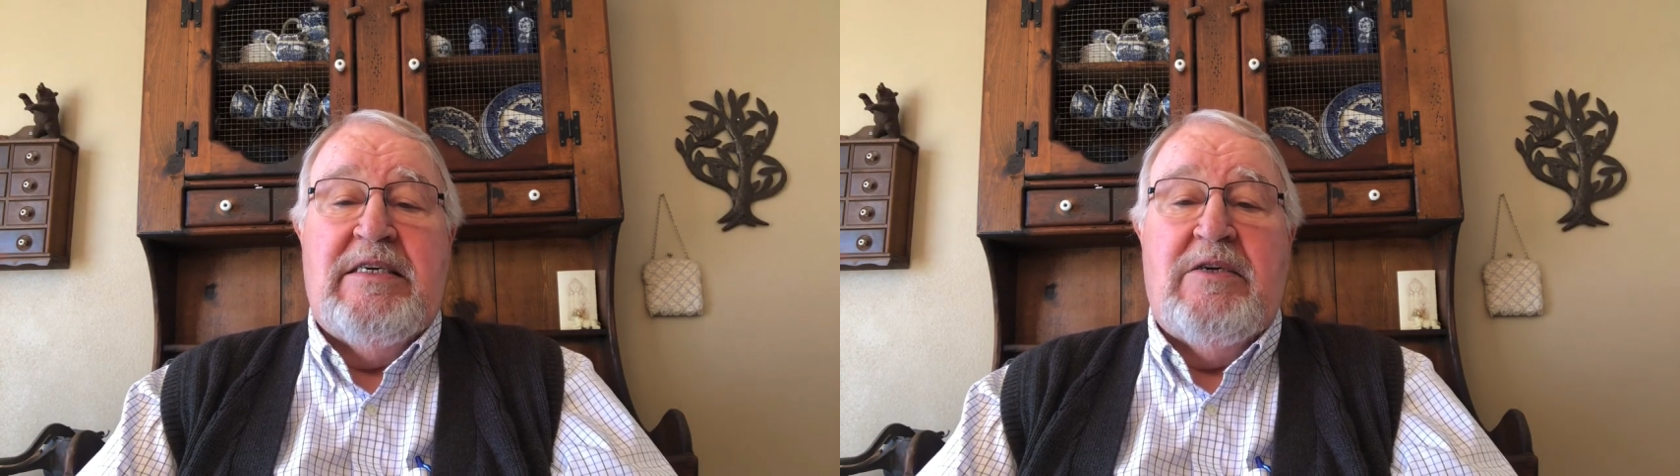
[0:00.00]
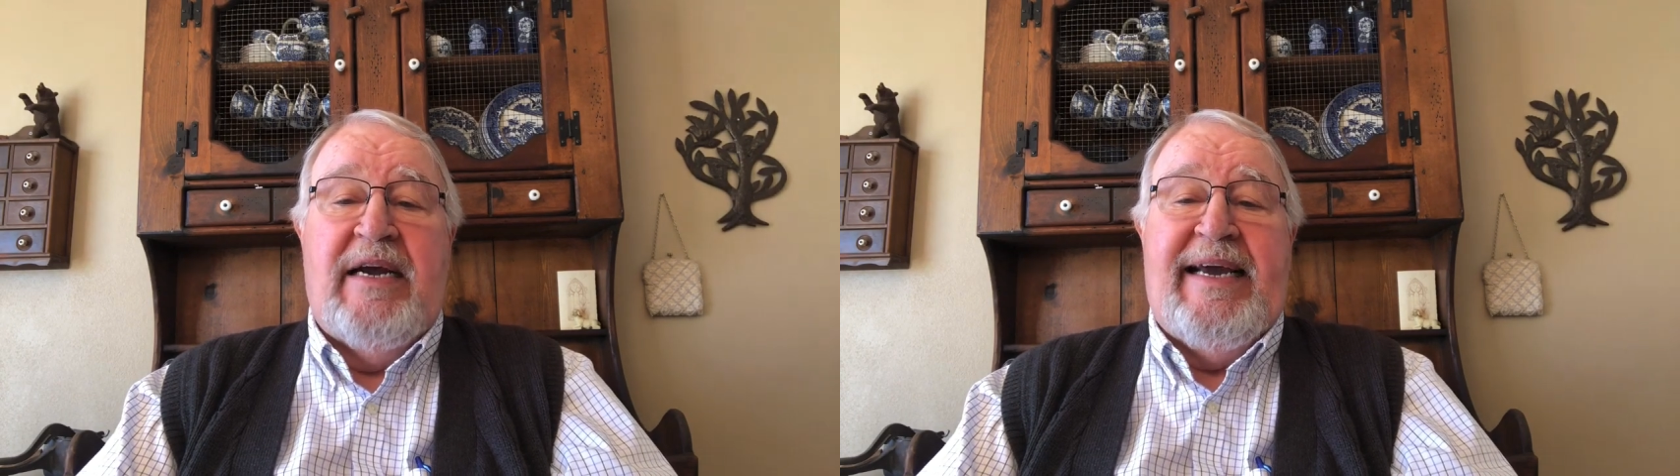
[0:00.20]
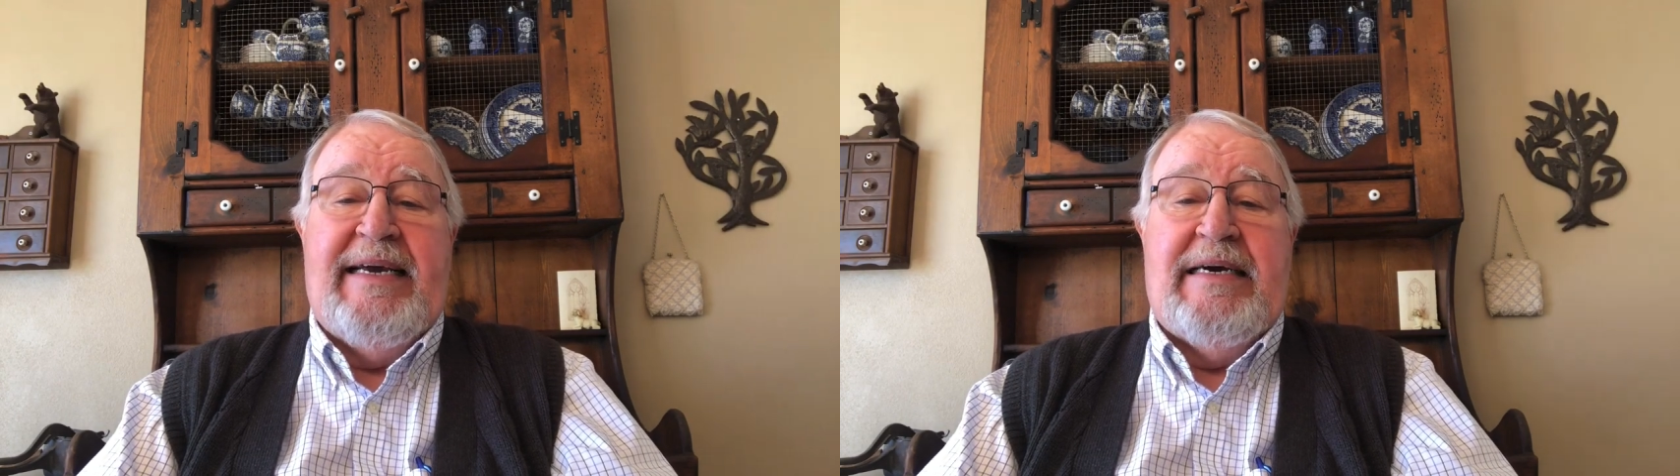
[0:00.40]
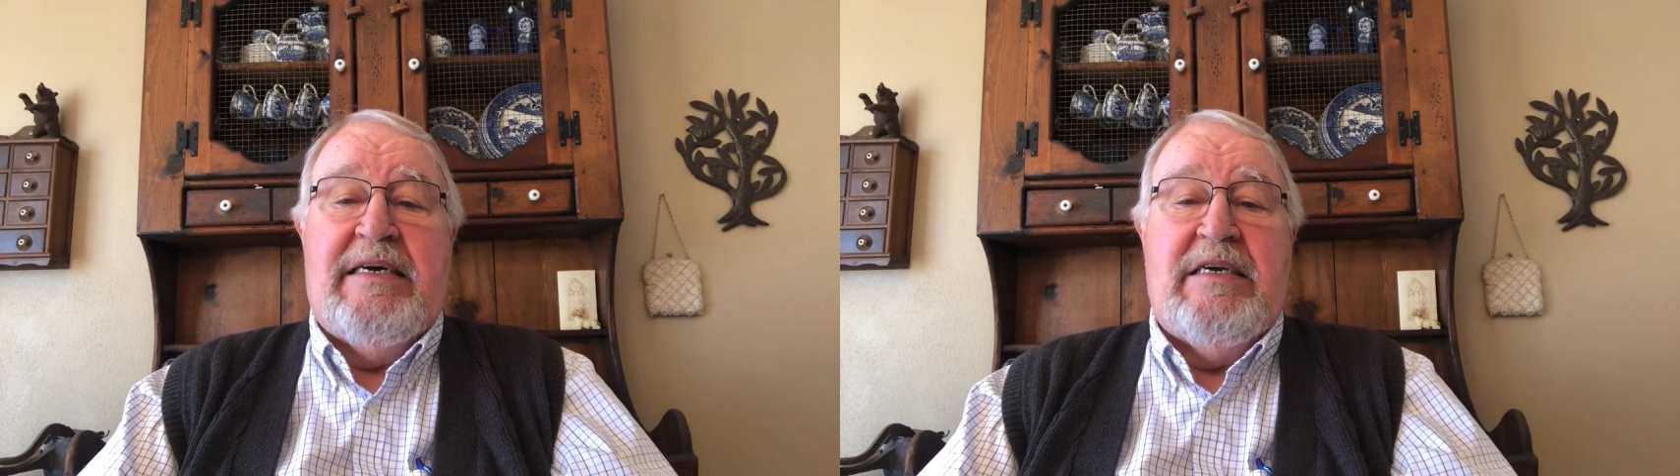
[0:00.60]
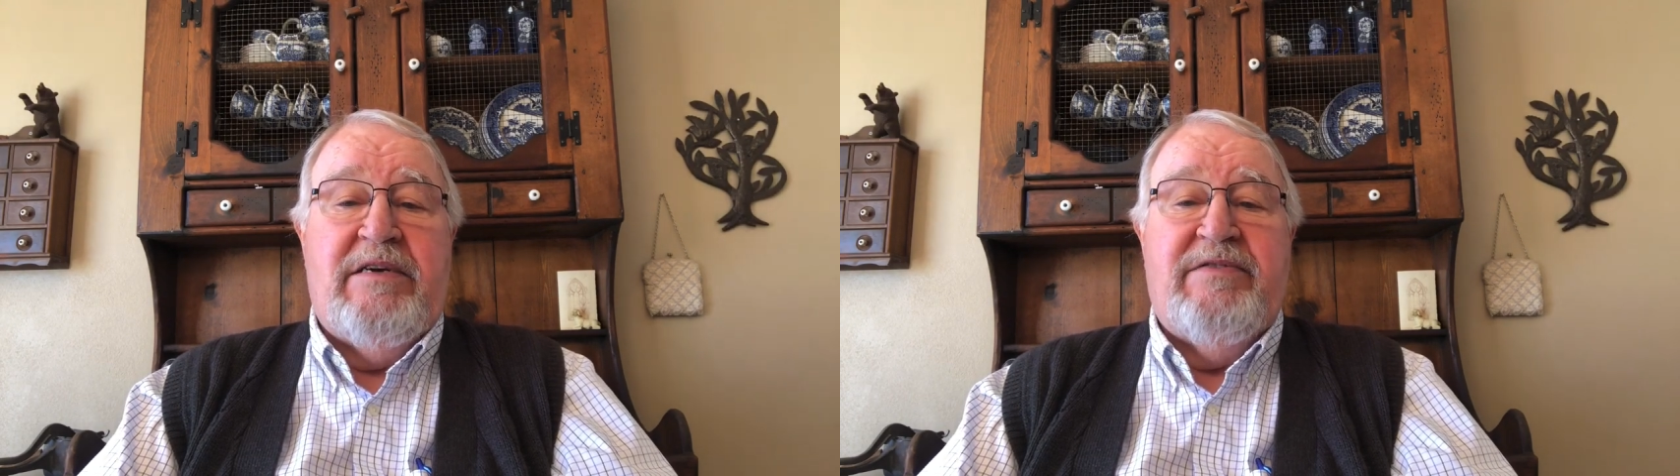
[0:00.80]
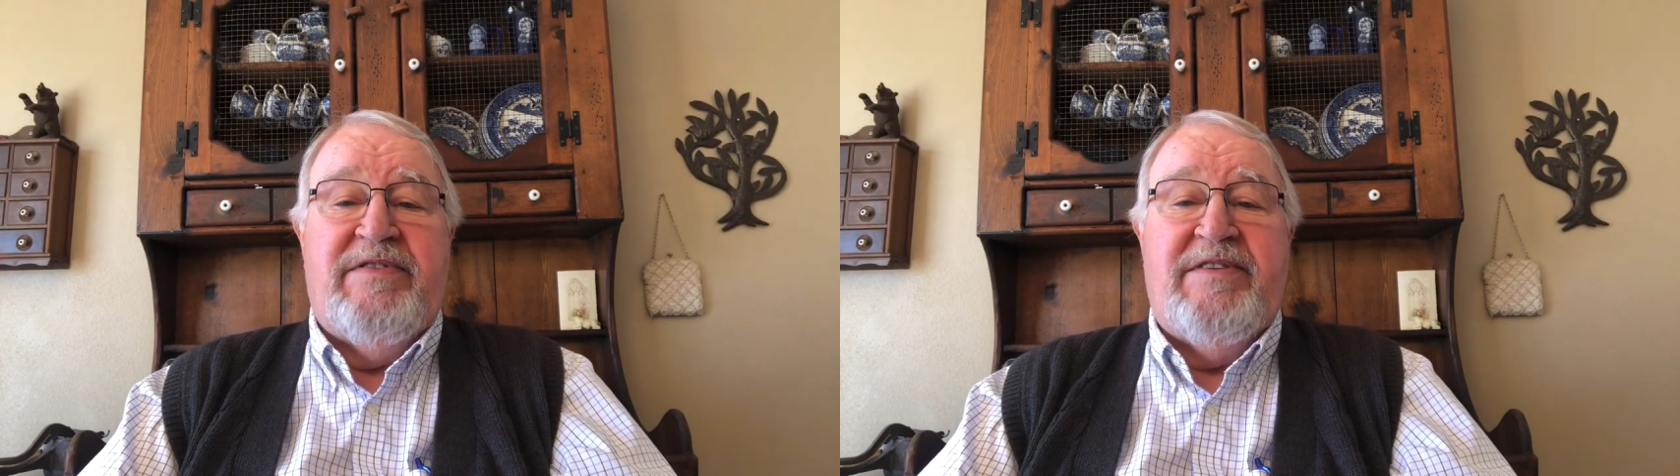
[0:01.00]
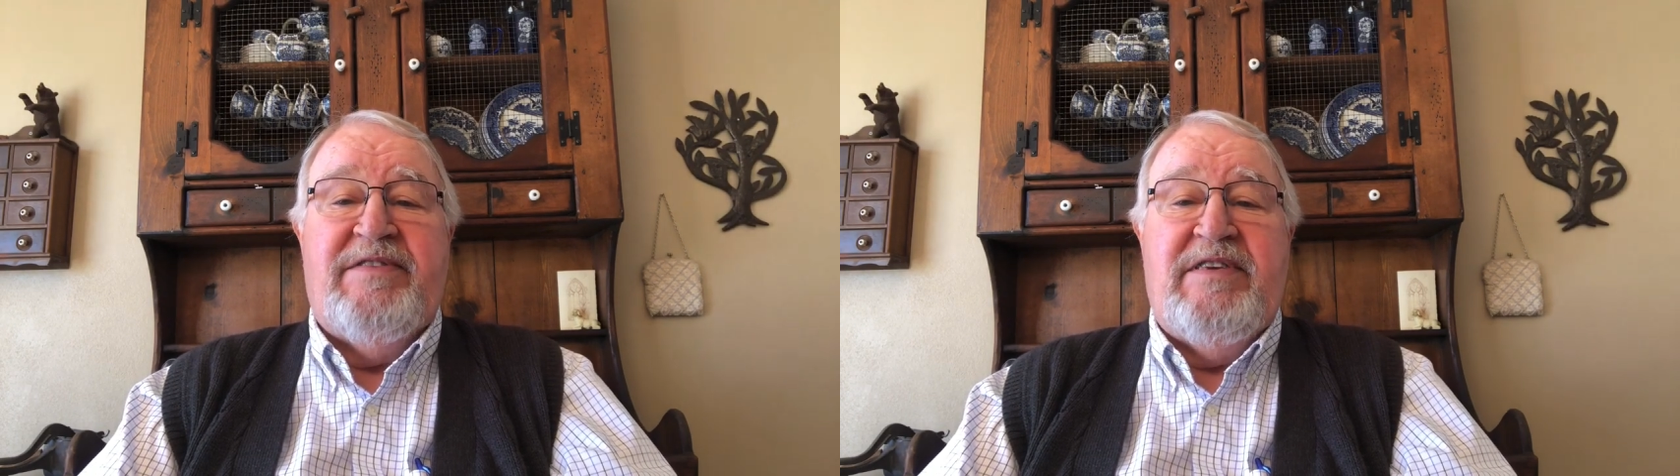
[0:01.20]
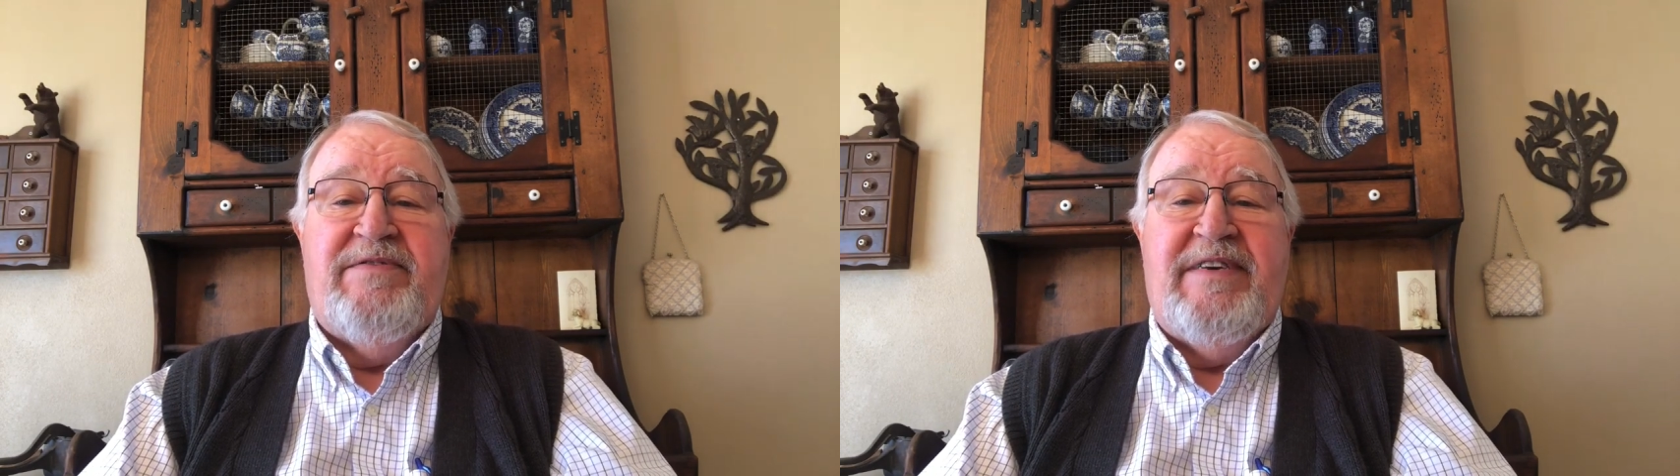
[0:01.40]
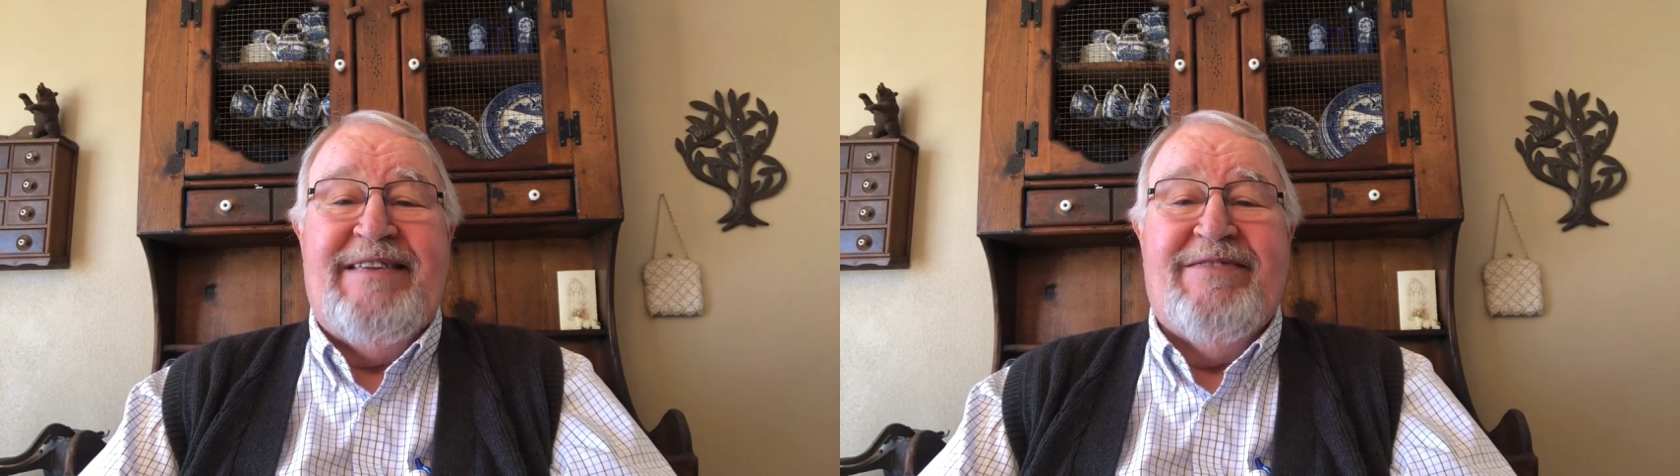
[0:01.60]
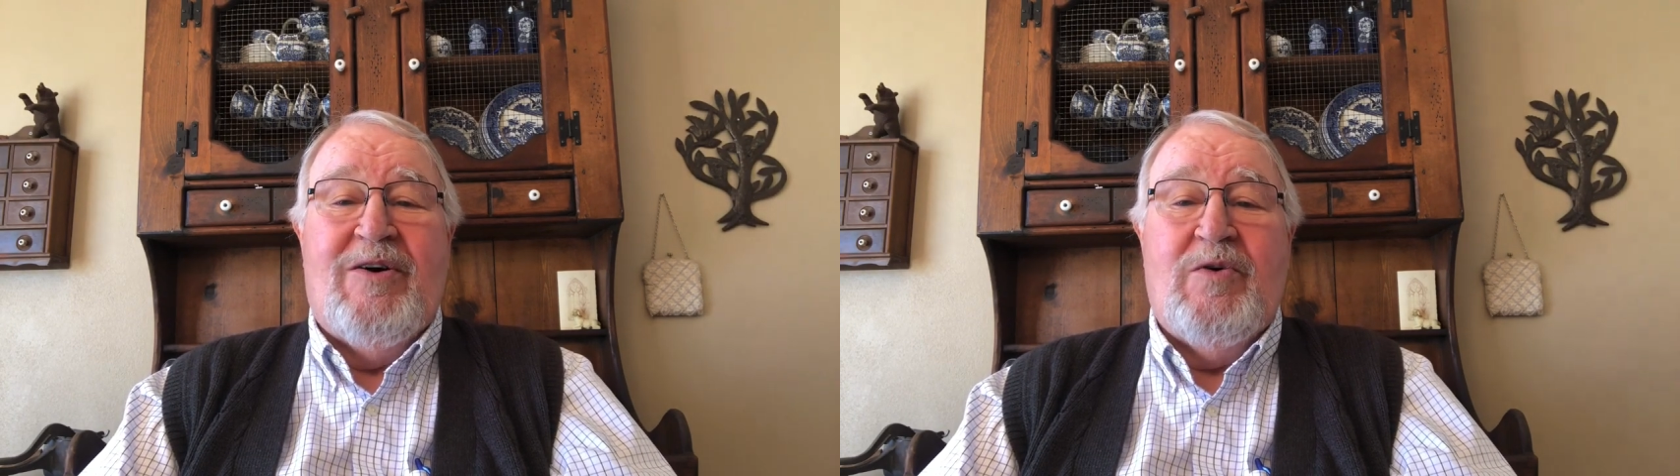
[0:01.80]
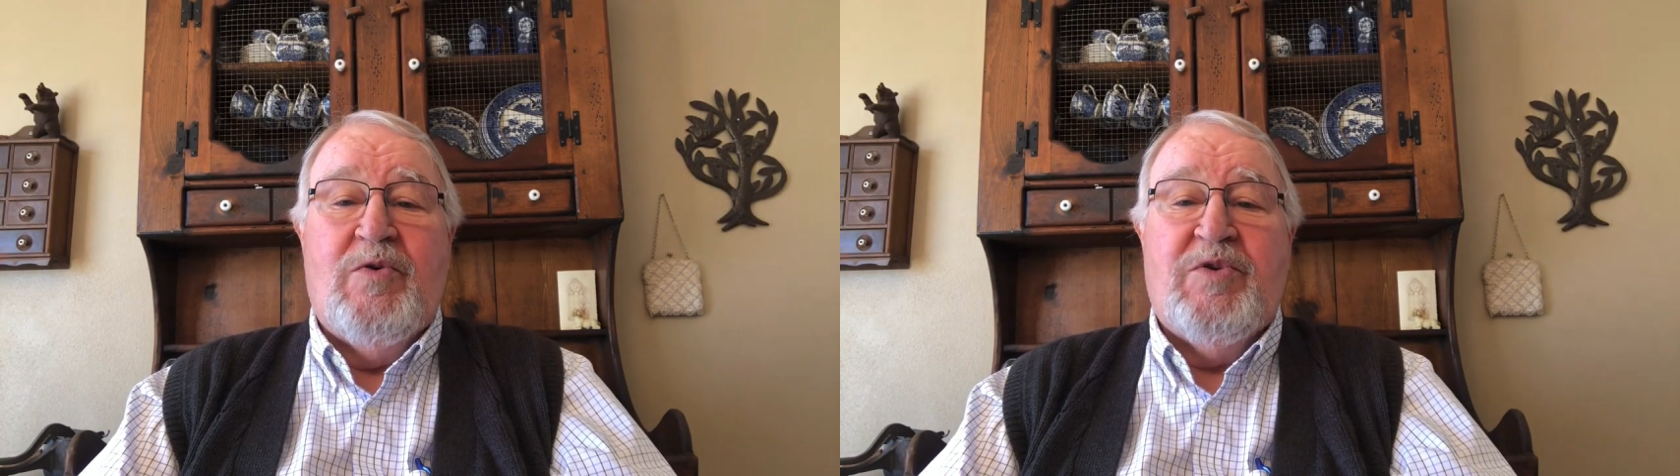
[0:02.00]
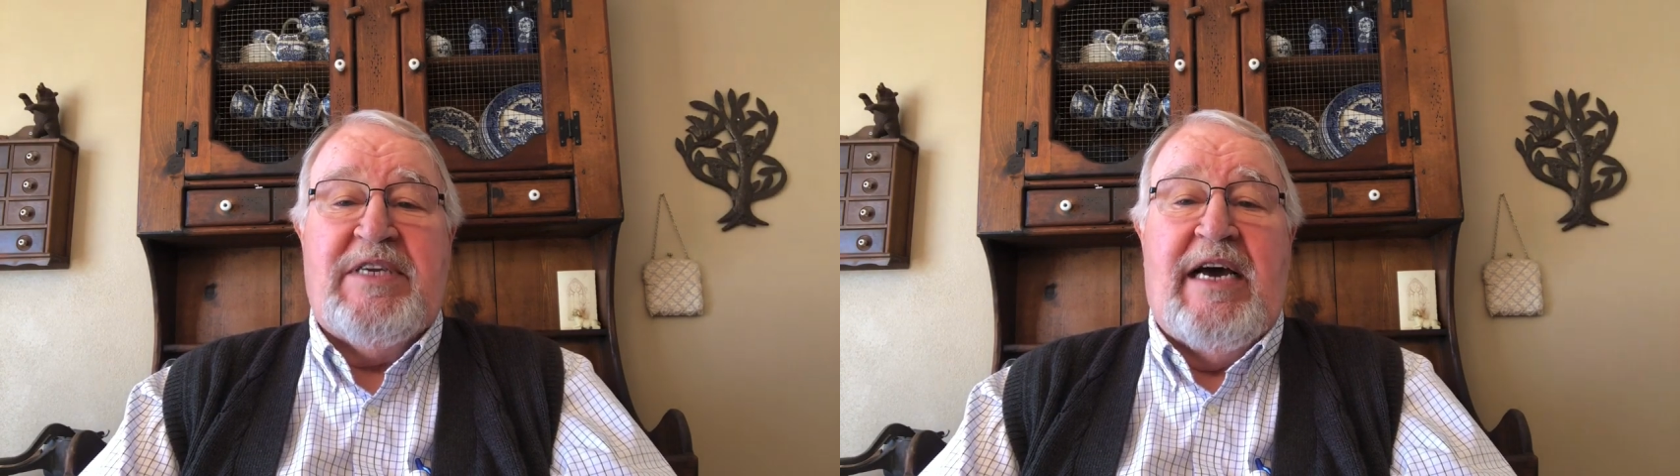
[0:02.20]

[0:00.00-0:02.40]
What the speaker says: drag 150 feet of hose